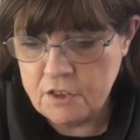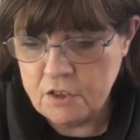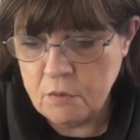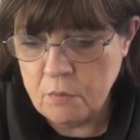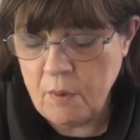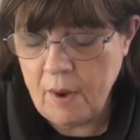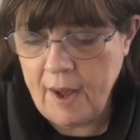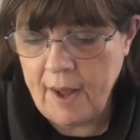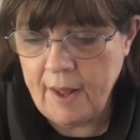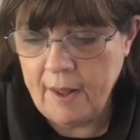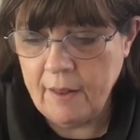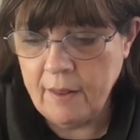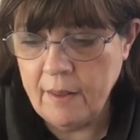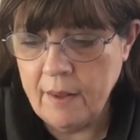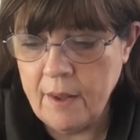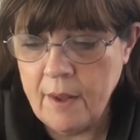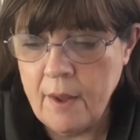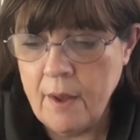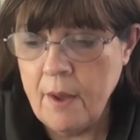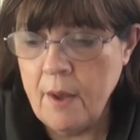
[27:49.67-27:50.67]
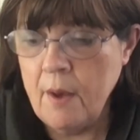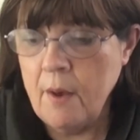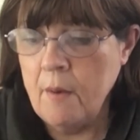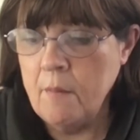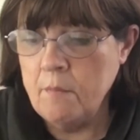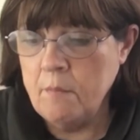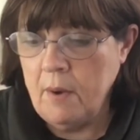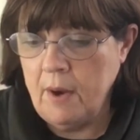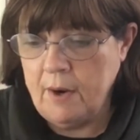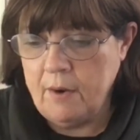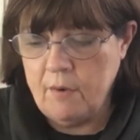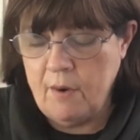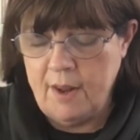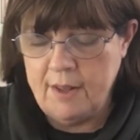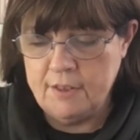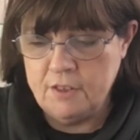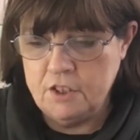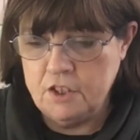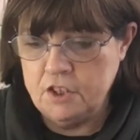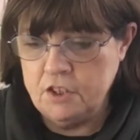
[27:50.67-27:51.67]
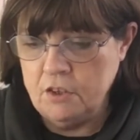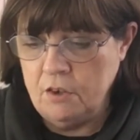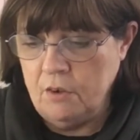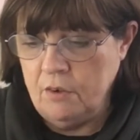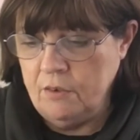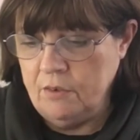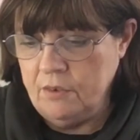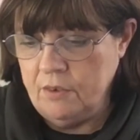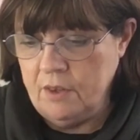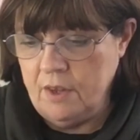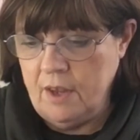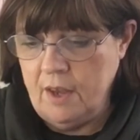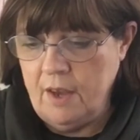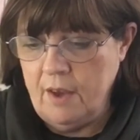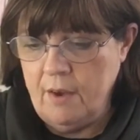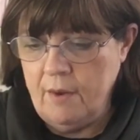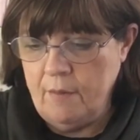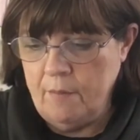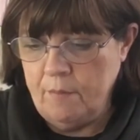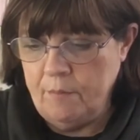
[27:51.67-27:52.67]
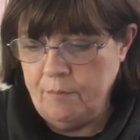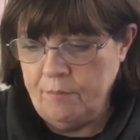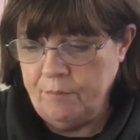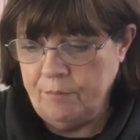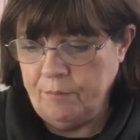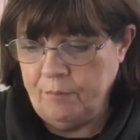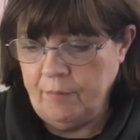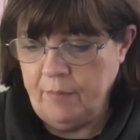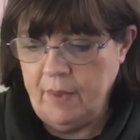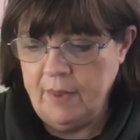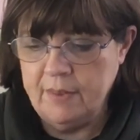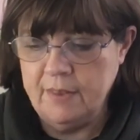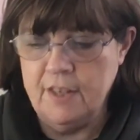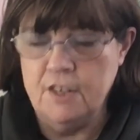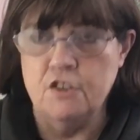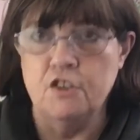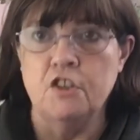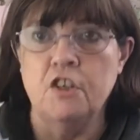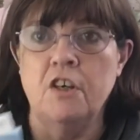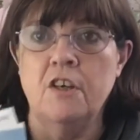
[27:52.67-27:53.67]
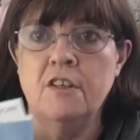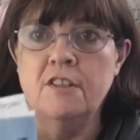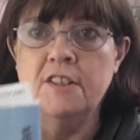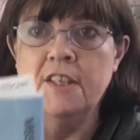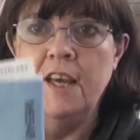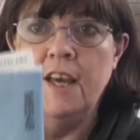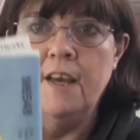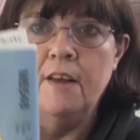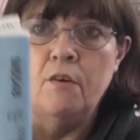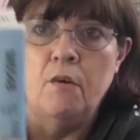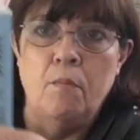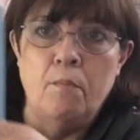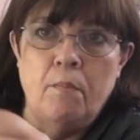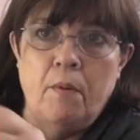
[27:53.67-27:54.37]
as well, my grandson, this shirt here,